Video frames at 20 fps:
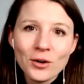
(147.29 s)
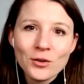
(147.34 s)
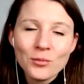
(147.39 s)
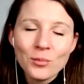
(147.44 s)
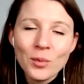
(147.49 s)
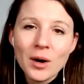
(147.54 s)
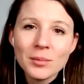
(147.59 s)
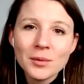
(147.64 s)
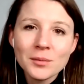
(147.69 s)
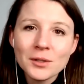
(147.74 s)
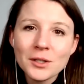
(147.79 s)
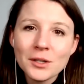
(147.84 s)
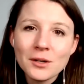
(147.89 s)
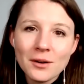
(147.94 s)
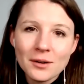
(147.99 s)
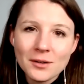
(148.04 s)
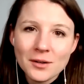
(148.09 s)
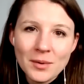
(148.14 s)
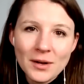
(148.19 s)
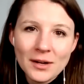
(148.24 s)
you've probably
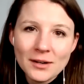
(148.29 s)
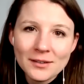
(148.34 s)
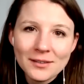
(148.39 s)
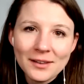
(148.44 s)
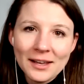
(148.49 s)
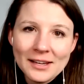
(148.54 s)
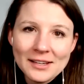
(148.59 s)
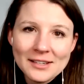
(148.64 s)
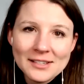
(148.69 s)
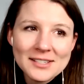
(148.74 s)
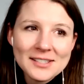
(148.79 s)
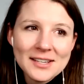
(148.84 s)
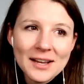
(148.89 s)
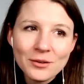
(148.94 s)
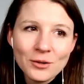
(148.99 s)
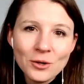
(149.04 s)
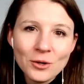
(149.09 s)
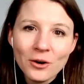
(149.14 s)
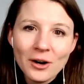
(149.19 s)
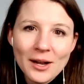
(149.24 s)
gone to bed at like
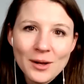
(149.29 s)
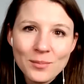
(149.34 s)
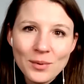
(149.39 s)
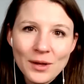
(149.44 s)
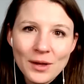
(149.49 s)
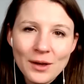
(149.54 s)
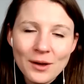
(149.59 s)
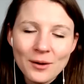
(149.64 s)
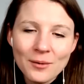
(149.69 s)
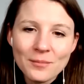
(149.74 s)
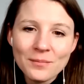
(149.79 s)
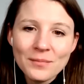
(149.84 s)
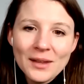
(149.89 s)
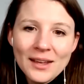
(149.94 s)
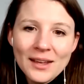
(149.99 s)
7 or 8 p.m.